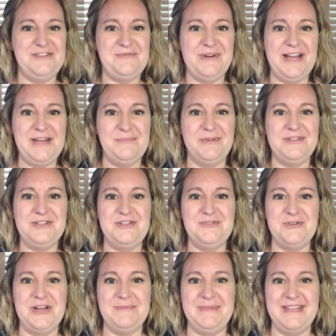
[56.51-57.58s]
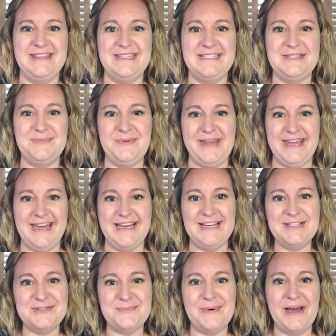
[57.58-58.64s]
you were able to join me this week
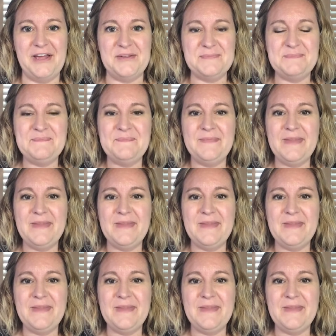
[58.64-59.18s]
as well.